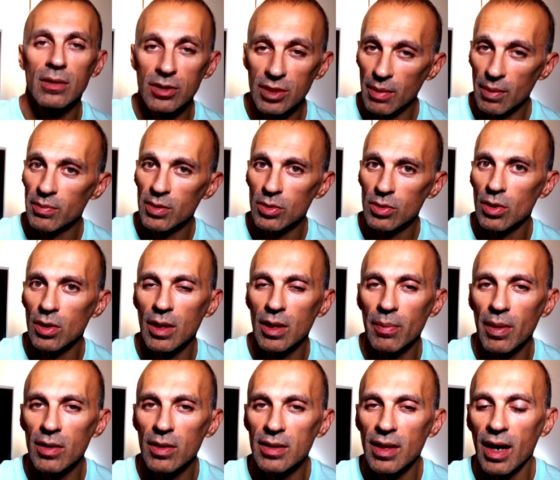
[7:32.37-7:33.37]
Jumping to talk
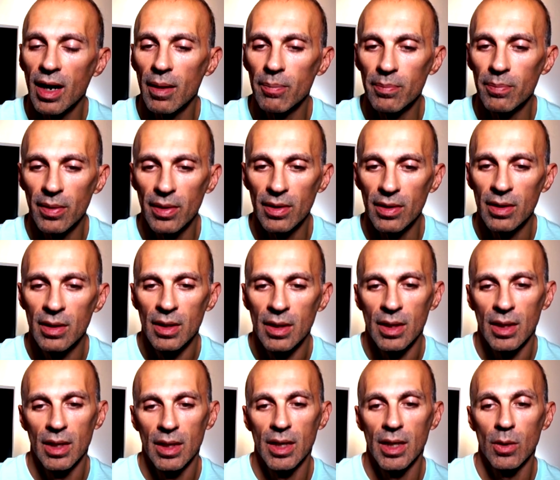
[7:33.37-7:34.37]
about the upper,
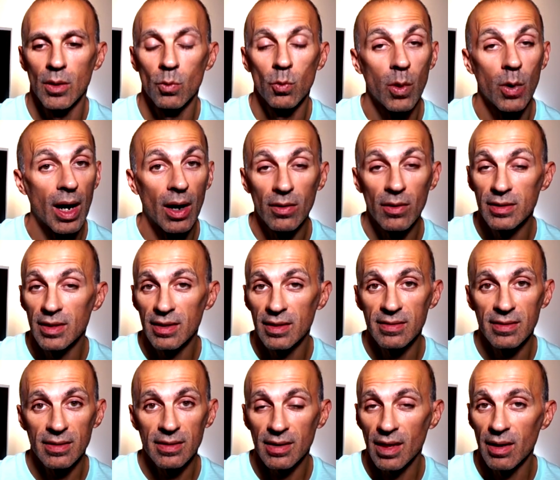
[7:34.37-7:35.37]
wow,
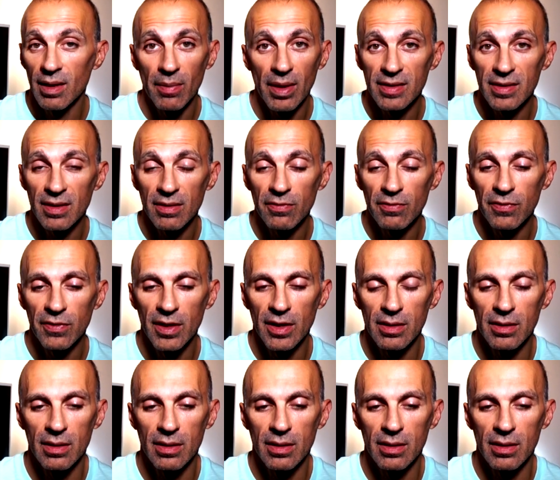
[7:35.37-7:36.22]
that's an amazing feat.